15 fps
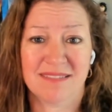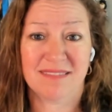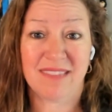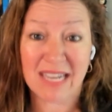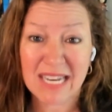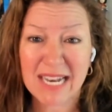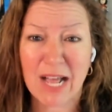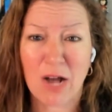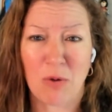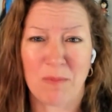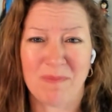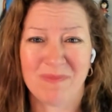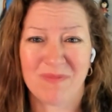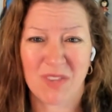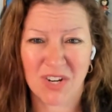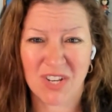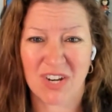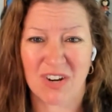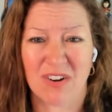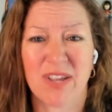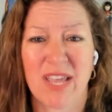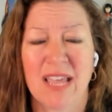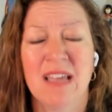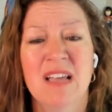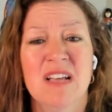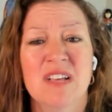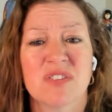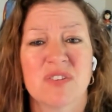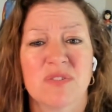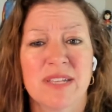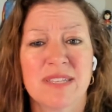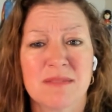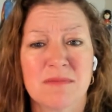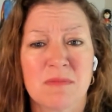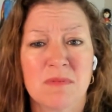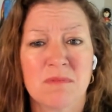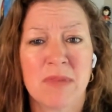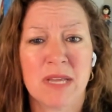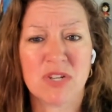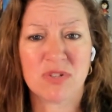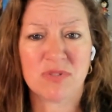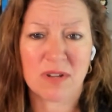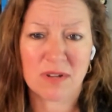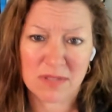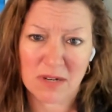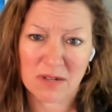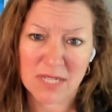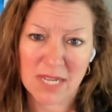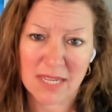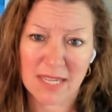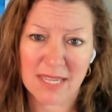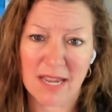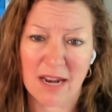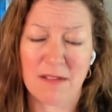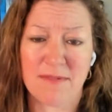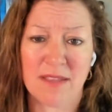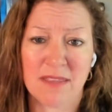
They need help. They're here. Okay, so let's make sure they're taken care of.